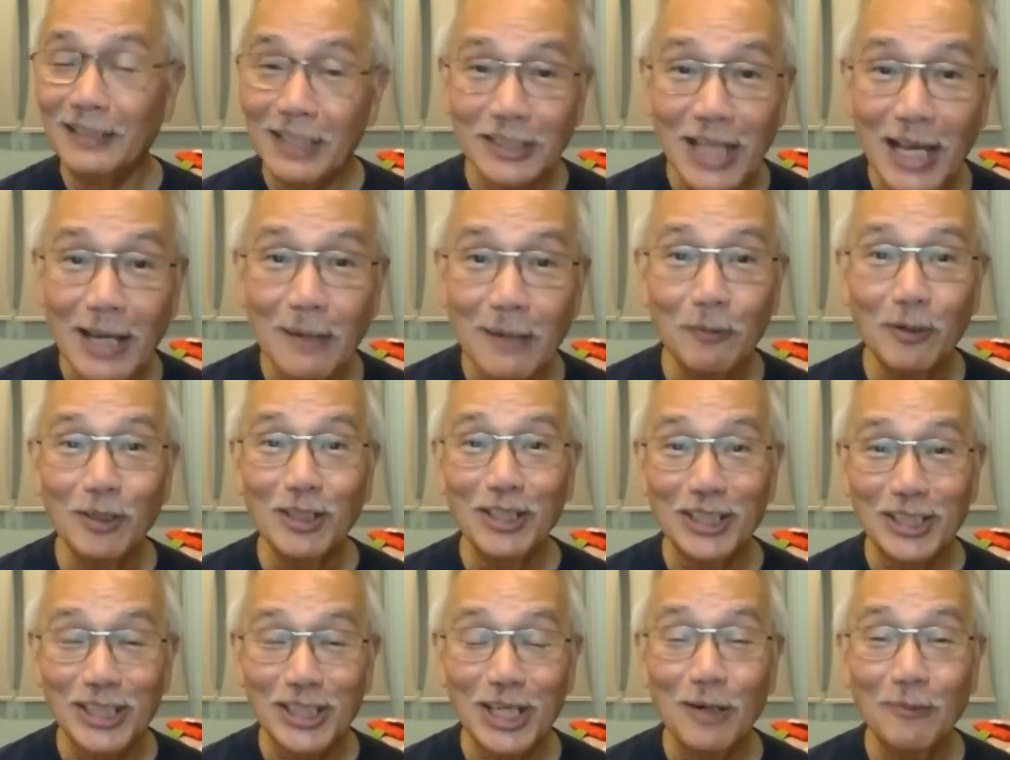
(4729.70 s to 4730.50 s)
A
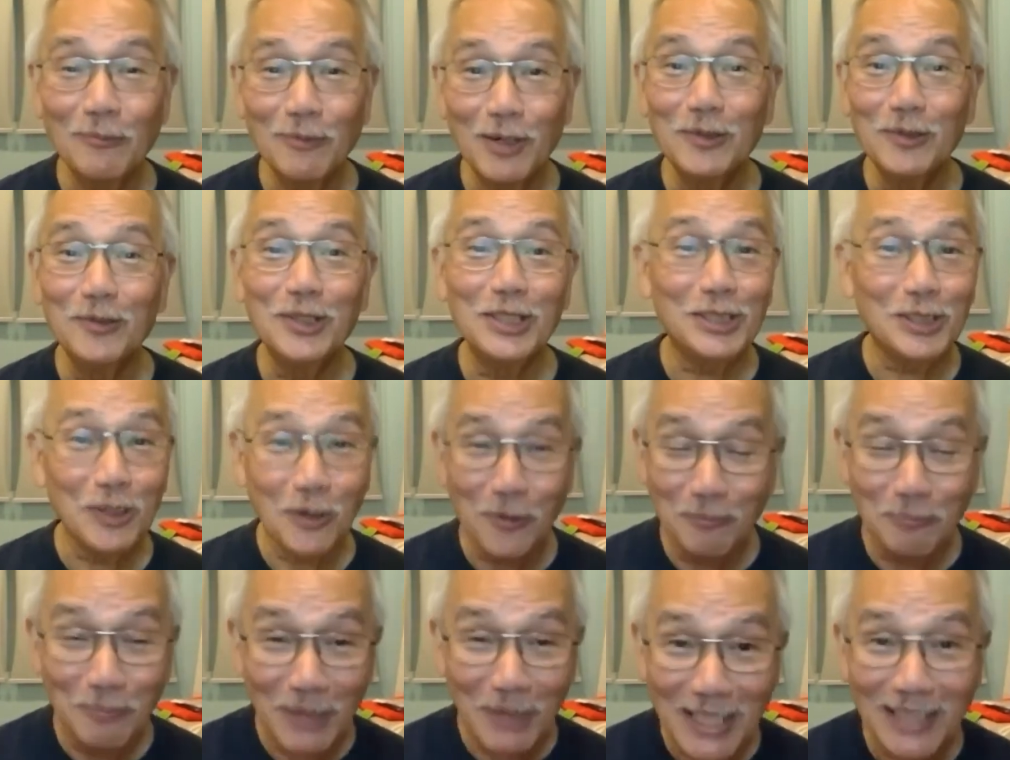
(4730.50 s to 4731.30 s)
disciple is someone who
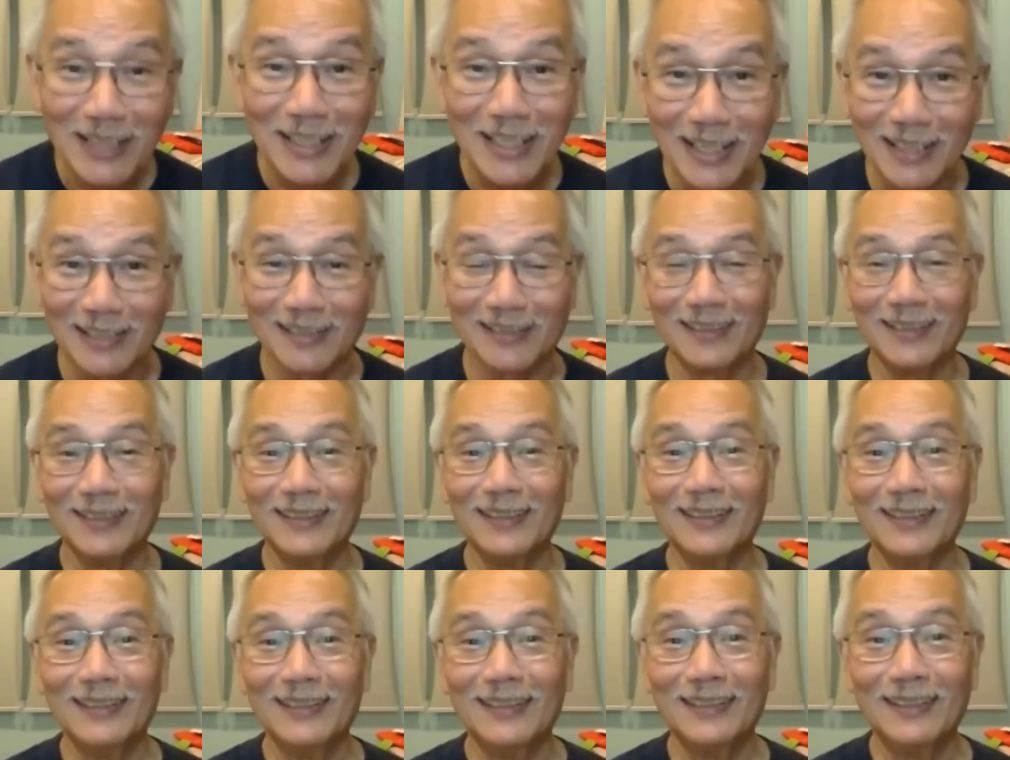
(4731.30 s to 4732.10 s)
is
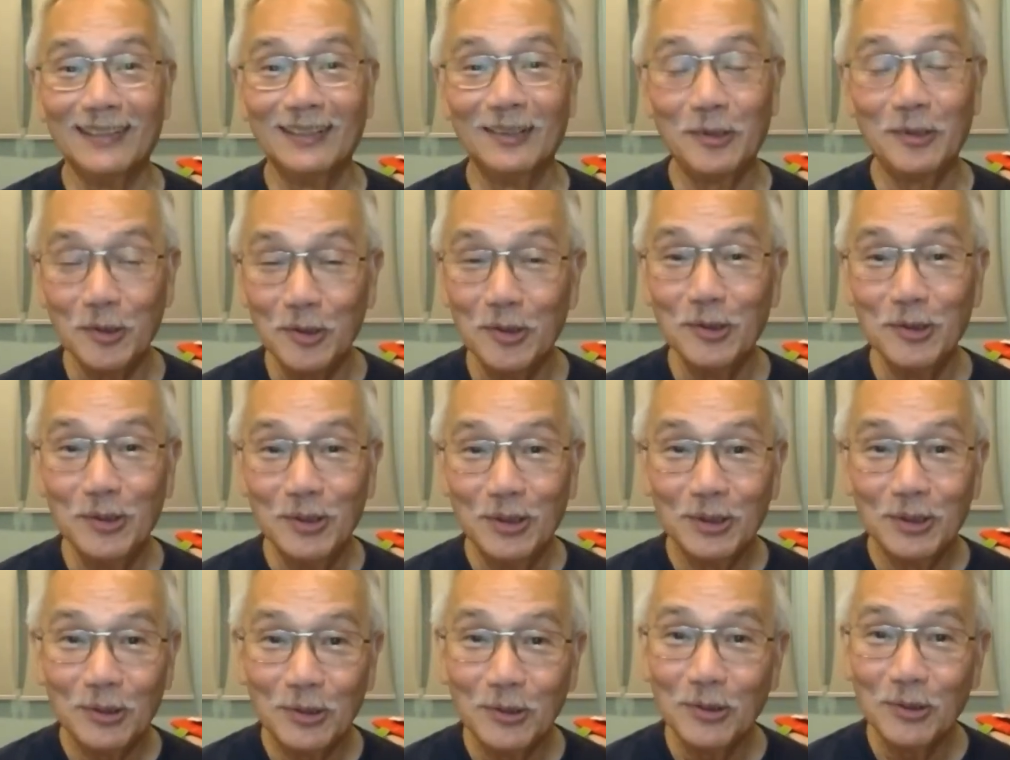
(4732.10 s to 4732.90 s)
obedient
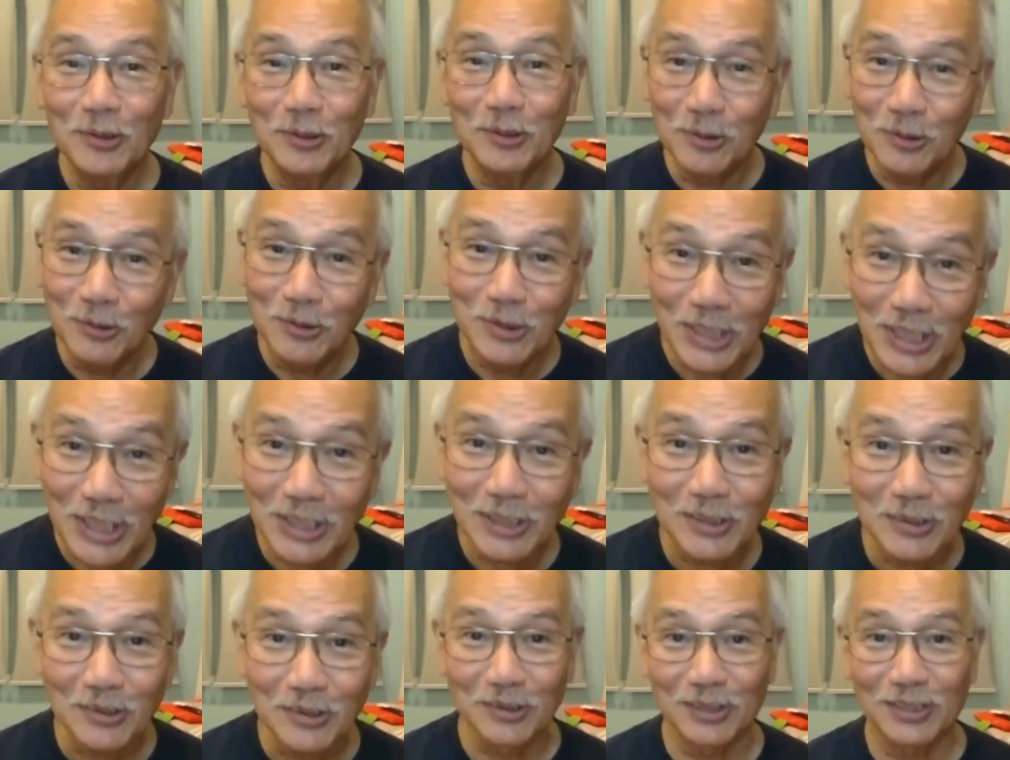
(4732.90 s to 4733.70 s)
to, to, to
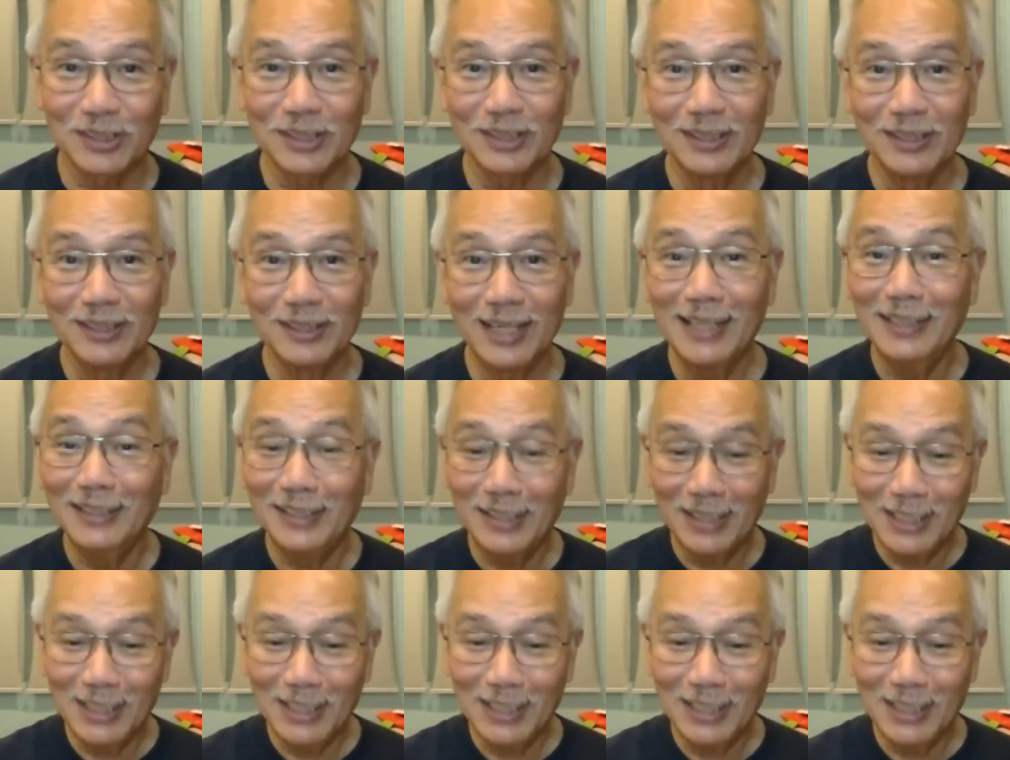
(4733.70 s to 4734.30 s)
Jesus.